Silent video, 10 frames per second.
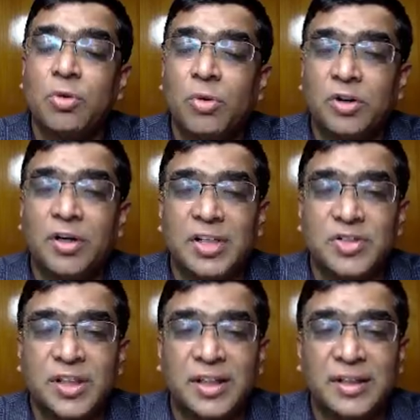you want to
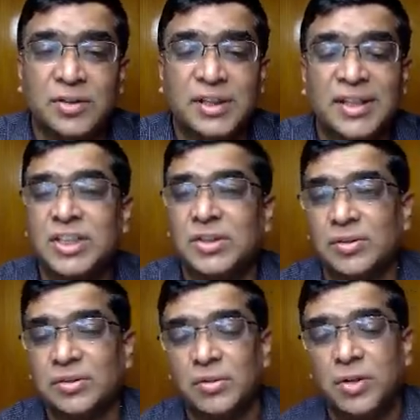consider is, yes,
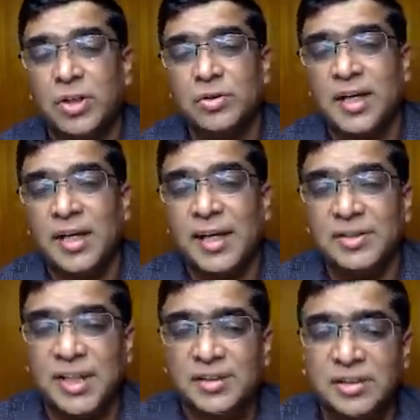you start
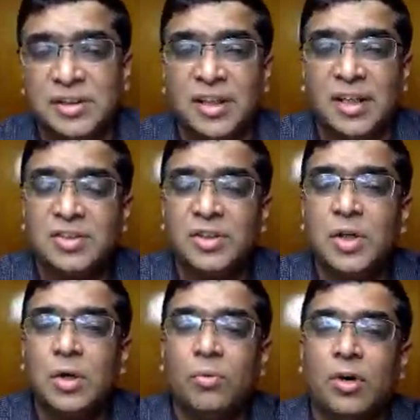exercising the lungs.
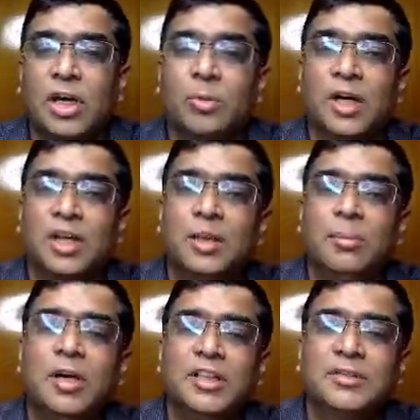What about other
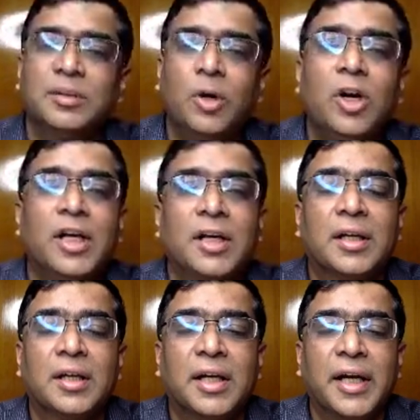parts of the body?
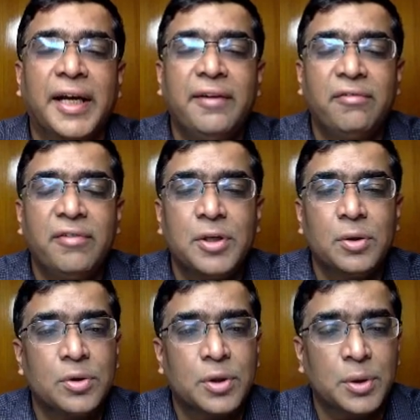If we
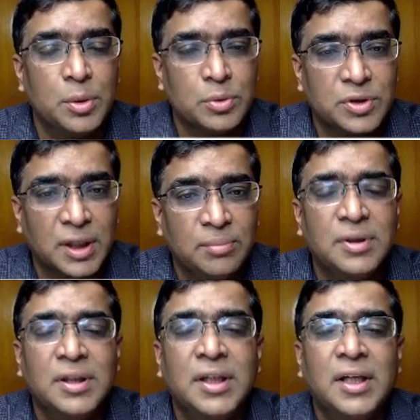don't use them,
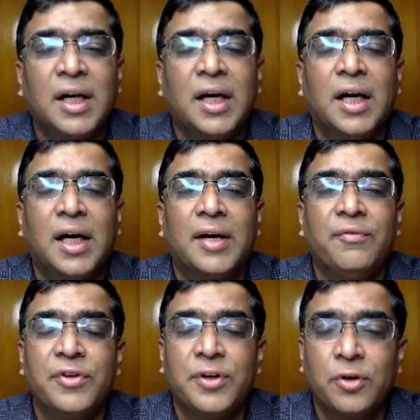
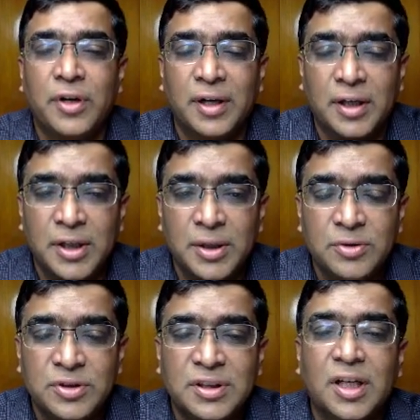if we don't
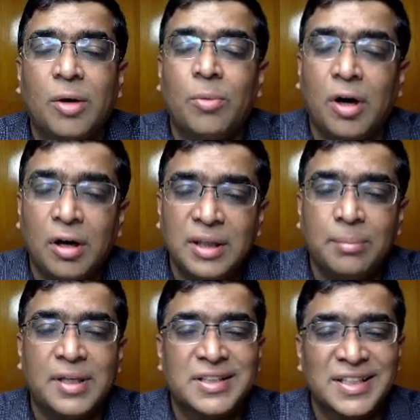use all the
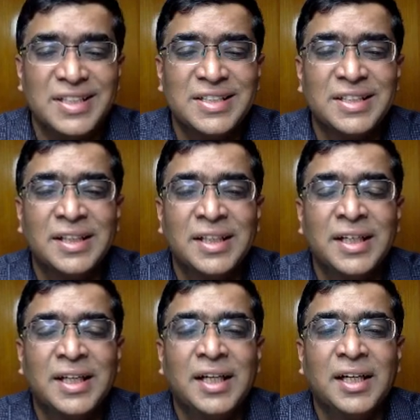muscles,
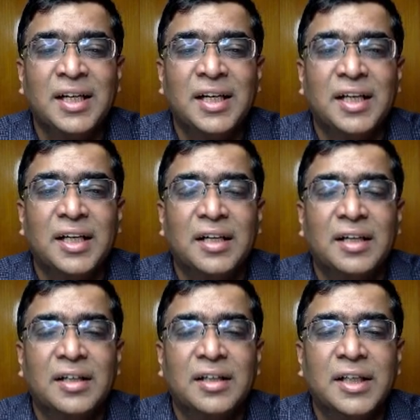
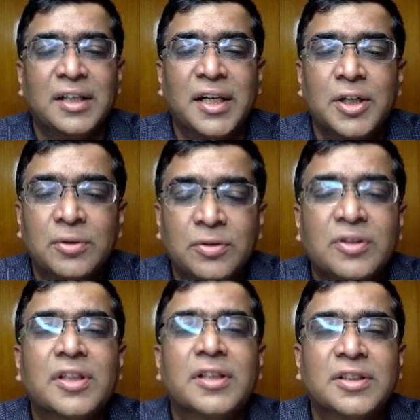they tend
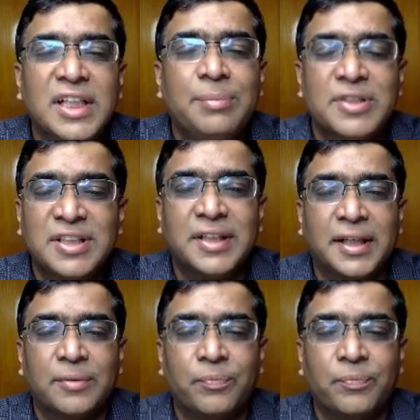to sleep, isn't it?